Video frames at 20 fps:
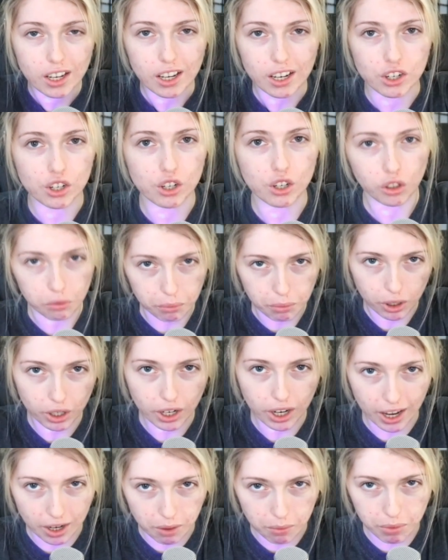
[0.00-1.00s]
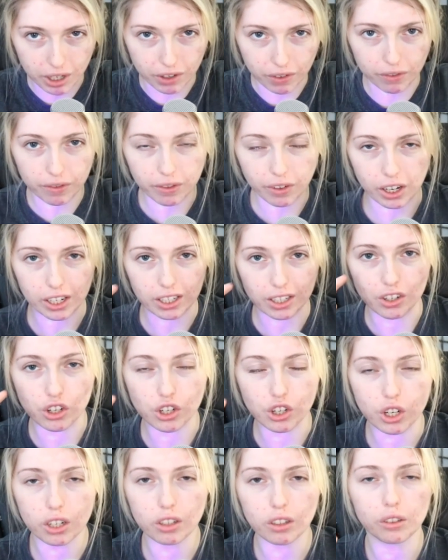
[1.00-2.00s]
Shieldbert had a big
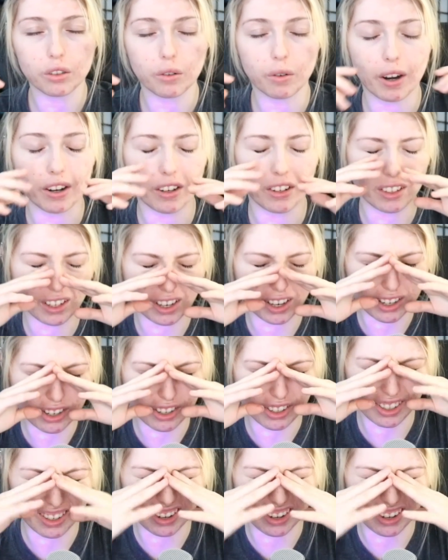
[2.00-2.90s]
shield around. It's like I just